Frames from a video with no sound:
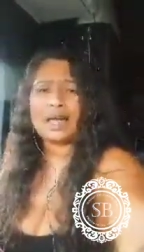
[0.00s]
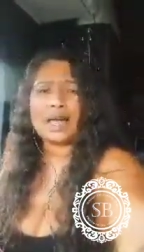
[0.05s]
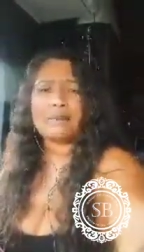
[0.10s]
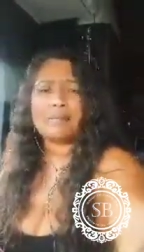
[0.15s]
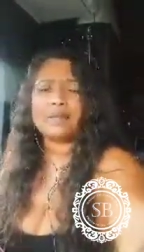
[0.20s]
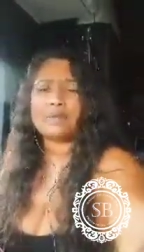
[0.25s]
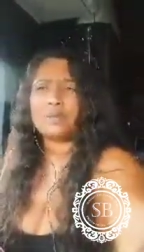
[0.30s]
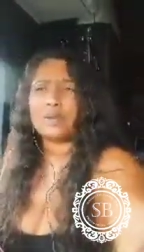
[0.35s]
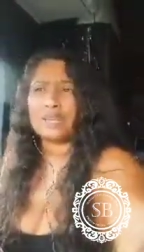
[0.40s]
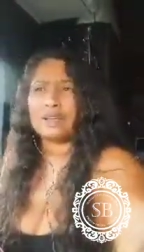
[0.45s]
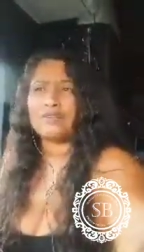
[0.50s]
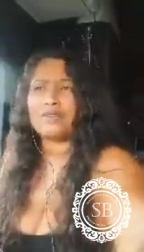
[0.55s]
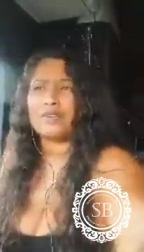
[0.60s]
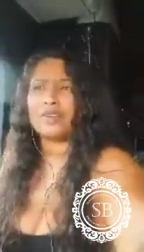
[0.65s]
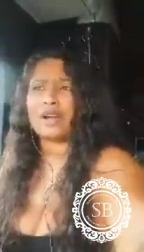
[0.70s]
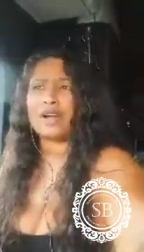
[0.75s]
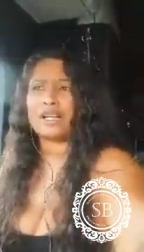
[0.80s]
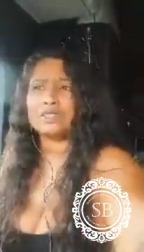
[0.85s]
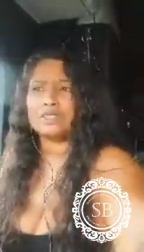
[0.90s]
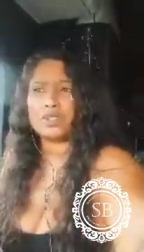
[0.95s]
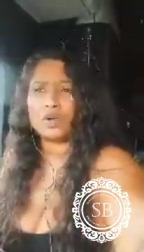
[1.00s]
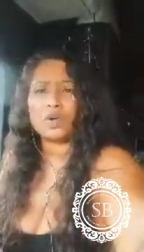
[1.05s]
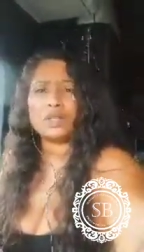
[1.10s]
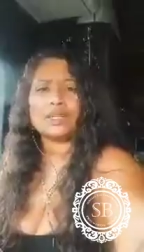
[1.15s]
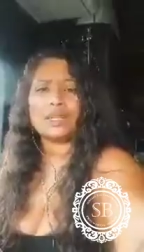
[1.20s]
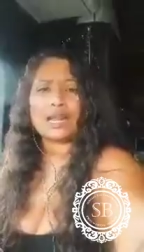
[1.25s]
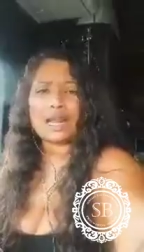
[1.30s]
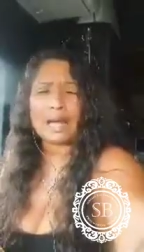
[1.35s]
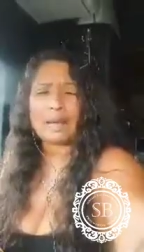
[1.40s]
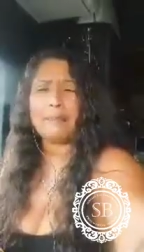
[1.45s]
you know, I have a last
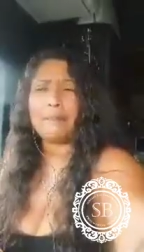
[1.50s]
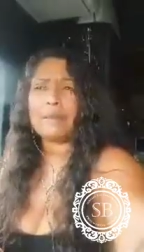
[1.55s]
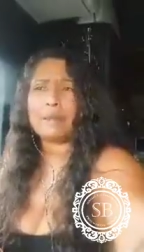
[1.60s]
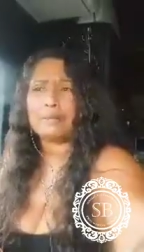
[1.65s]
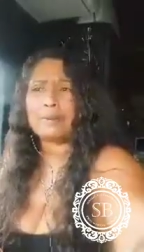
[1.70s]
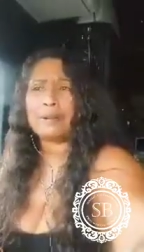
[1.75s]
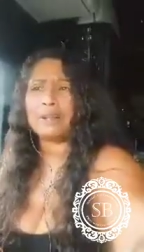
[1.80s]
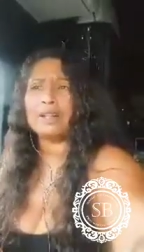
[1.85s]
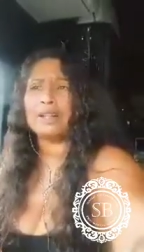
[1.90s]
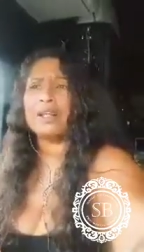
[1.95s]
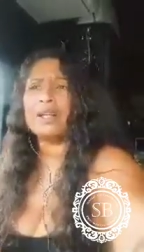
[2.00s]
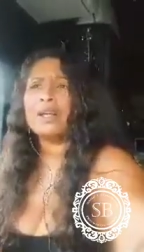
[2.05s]
minute customer, could you